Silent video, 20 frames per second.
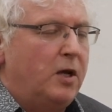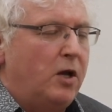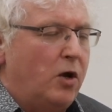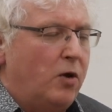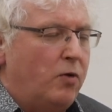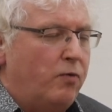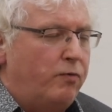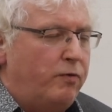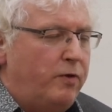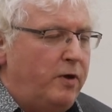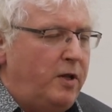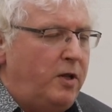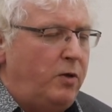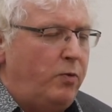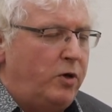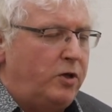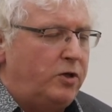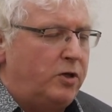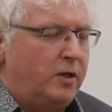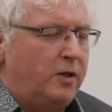and really
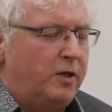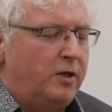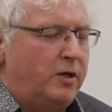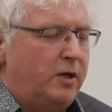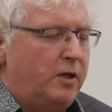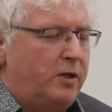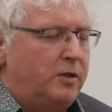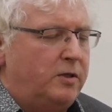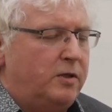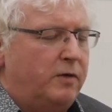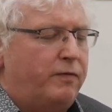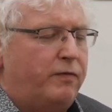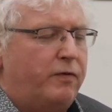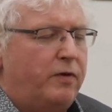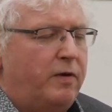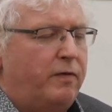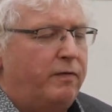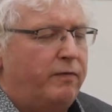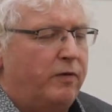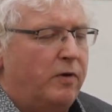wishing that others are
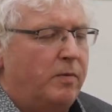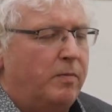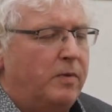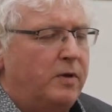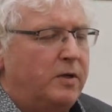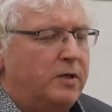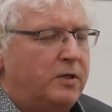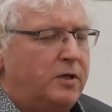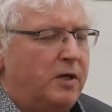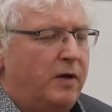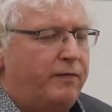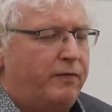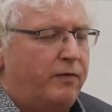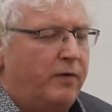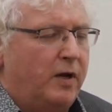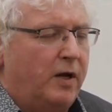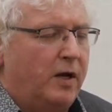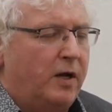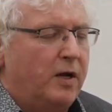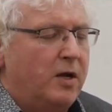free from
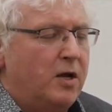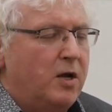suffering,